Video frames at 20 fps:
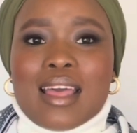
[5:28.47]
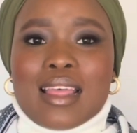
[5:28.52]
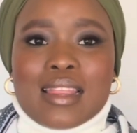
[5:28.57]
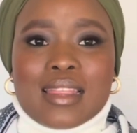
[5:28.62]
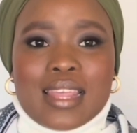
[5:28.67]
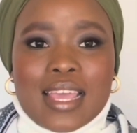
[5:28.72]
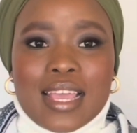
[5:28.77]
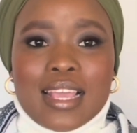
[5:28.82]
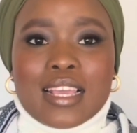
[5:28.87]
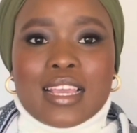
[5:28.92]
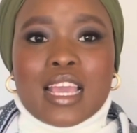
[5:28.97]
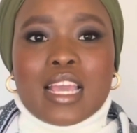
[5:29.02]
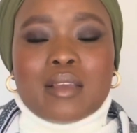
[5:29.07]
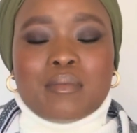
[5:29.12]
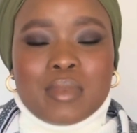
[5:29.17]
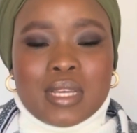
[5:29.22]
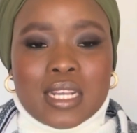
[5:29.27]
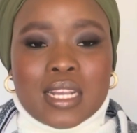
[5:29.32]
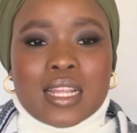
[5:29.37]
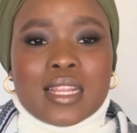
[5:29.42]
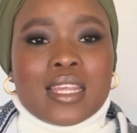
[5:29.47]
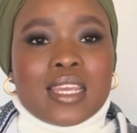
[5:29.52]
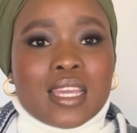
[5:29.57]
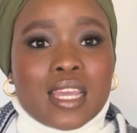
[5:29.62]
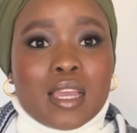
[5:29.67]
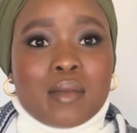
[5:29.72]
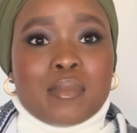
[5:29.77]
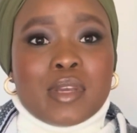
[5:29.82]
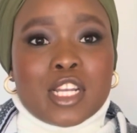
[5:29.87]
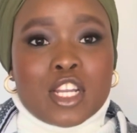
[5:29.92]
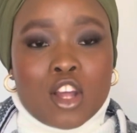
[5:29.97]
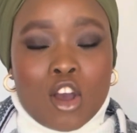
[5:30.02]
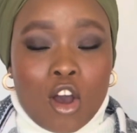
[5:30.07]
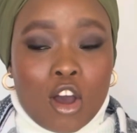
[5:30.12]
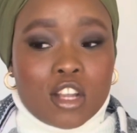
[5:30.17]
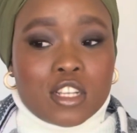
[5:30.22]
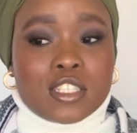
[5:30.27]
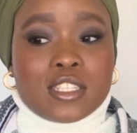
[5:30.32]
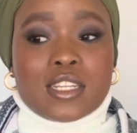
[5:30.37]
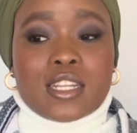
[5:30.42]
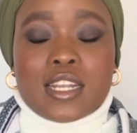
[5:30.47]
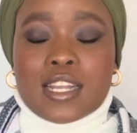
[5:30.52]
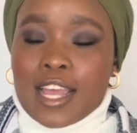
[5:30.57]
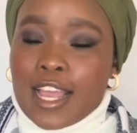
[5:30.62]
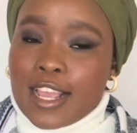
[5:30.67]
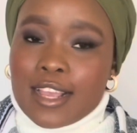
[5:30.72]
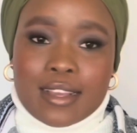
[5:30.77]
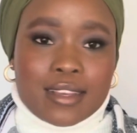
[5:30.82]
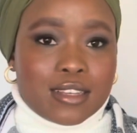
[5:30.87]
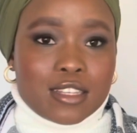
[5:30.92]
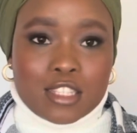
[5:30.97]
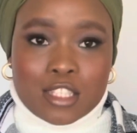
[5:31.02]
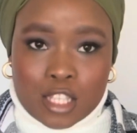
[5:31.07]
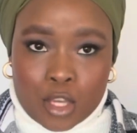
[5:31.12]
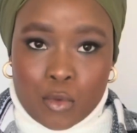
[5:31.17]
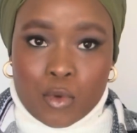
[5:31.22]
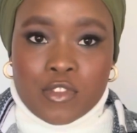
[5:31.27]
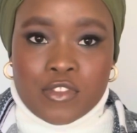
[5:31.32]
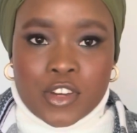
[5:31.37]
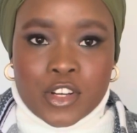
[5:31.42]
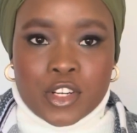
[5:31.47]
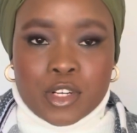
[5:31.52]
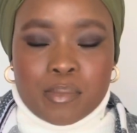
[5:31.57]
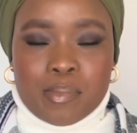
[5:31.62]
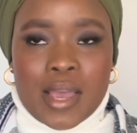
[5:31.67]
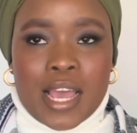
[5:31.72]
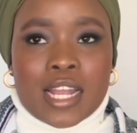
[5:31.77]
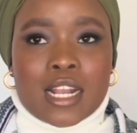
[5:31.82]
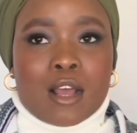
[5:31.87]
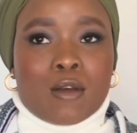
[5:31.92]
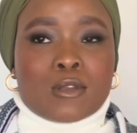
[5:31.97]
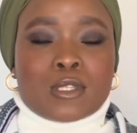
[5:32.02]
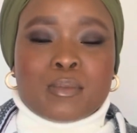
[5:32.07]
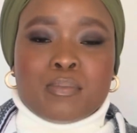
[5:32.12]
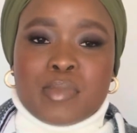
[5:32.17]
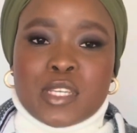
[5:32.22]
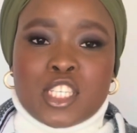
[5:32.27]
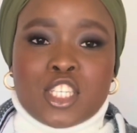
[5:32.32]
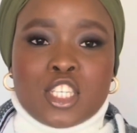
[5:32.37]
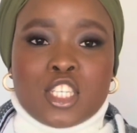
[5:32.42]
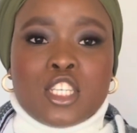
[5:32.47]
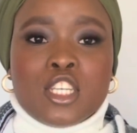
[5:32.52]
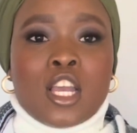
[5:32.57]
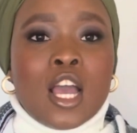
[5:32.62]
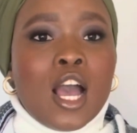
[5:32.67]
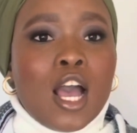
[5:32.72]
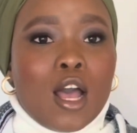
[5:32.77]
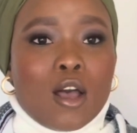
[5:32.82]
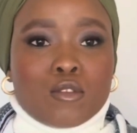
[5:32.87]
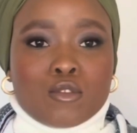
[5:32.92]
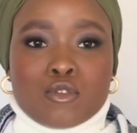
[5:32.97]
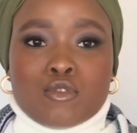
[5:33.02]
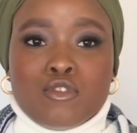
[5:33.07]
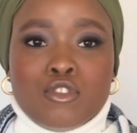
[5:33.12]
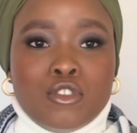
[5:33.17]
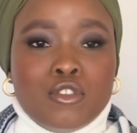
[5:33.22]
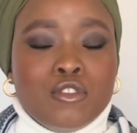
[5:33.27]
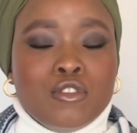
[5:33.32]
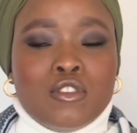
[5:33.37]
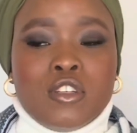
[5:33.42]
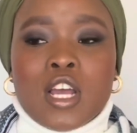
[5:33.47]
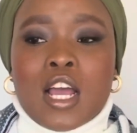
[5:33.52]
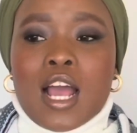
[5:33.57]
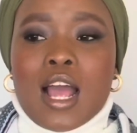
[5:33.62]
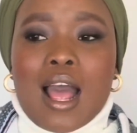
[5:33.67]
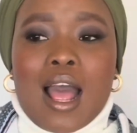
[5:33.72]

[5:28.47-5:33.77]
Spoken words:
they came in and they came in hot. Like, they were very bad. I was bitchy. I was rude.